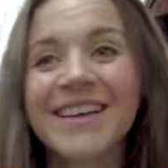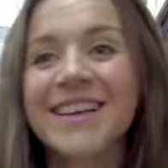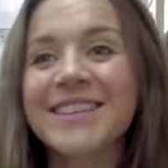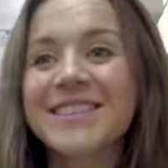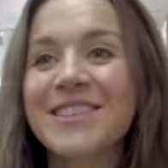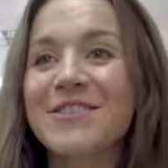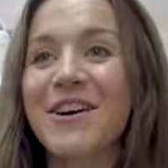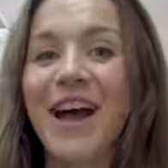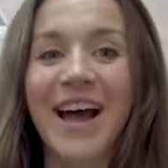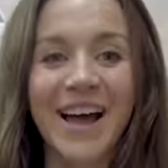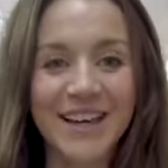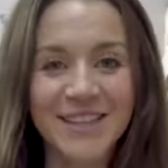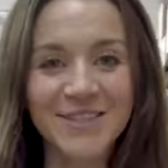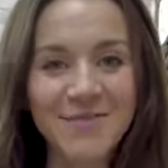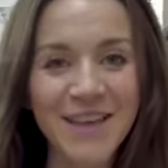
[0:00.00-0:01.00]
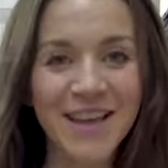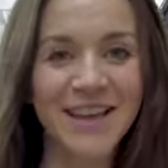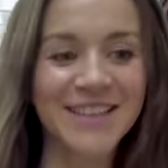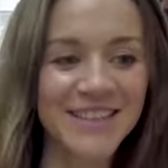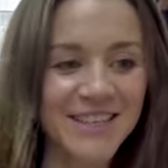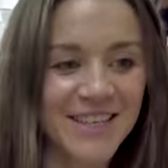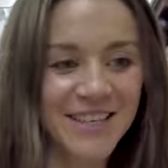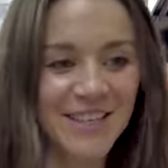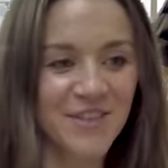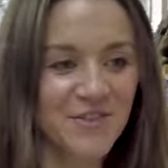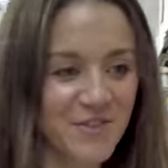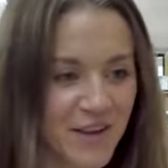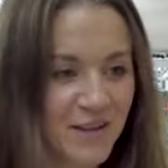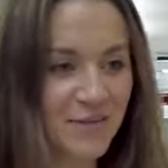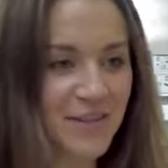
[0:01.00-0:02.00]
So as we continue
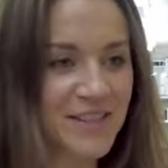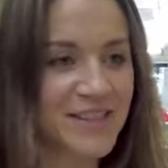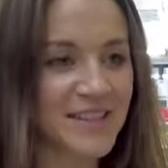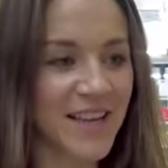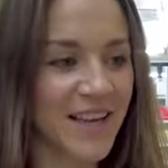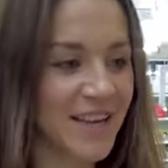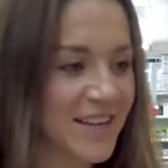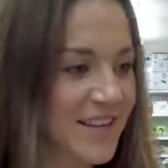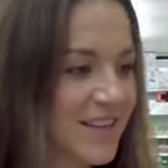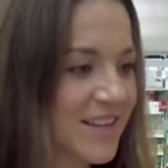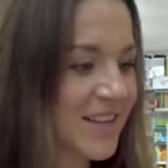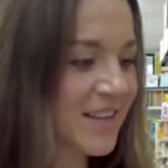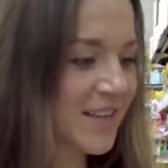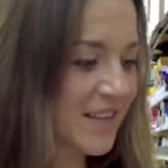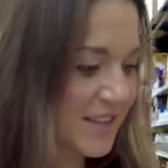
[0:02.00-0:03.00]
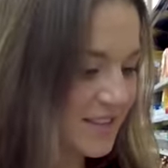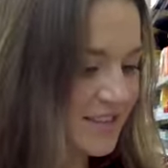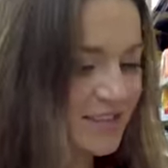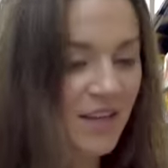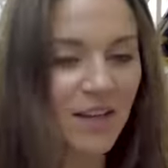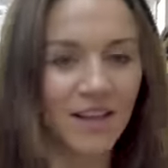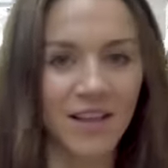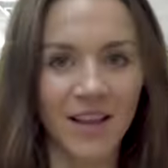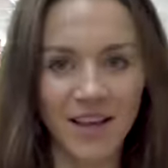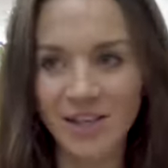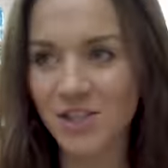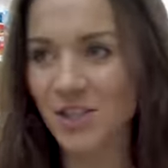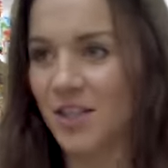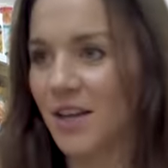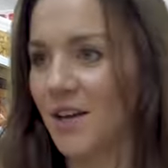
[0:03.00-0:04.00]
down this like
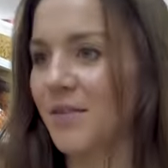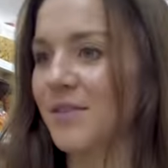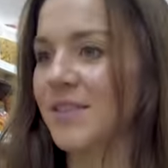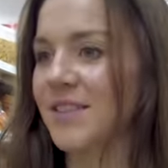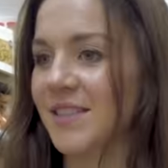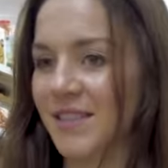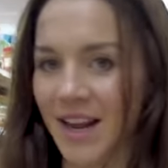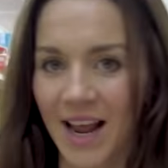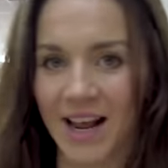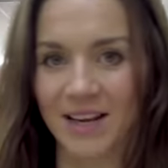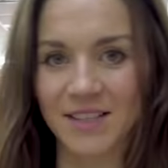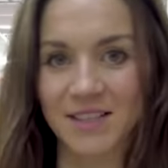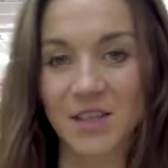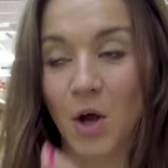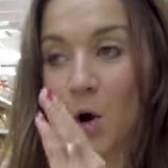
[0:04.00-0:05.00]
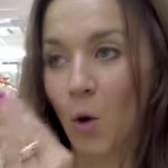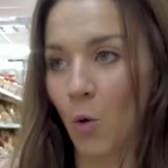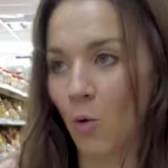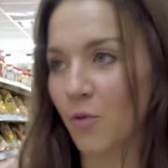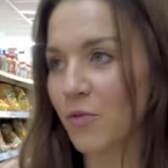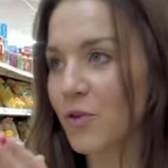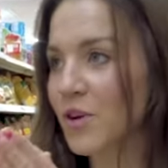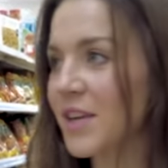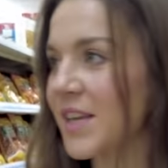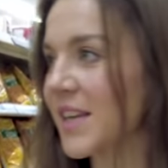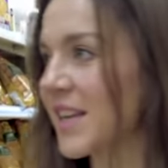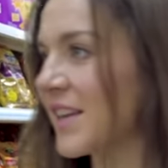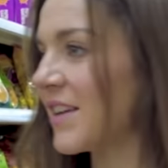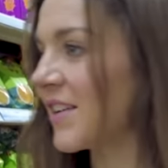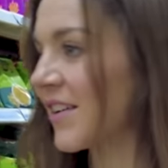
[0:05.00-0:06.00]
selection of snacks, over
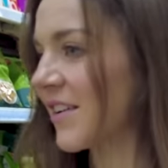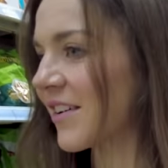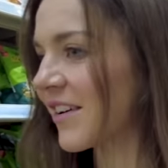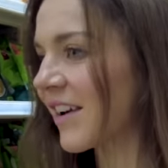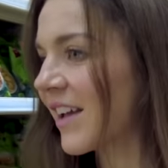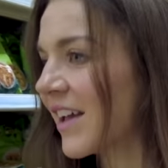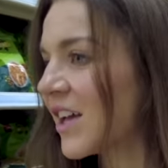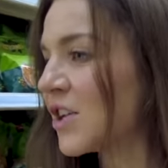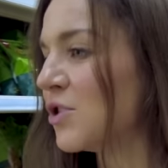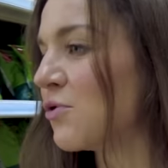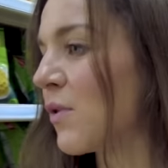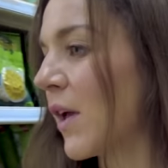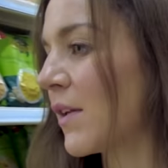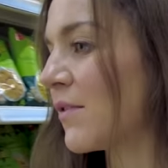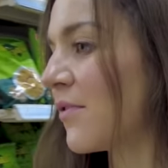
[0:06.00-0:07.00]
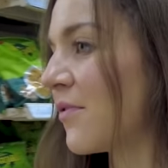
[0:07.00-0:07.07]
here you can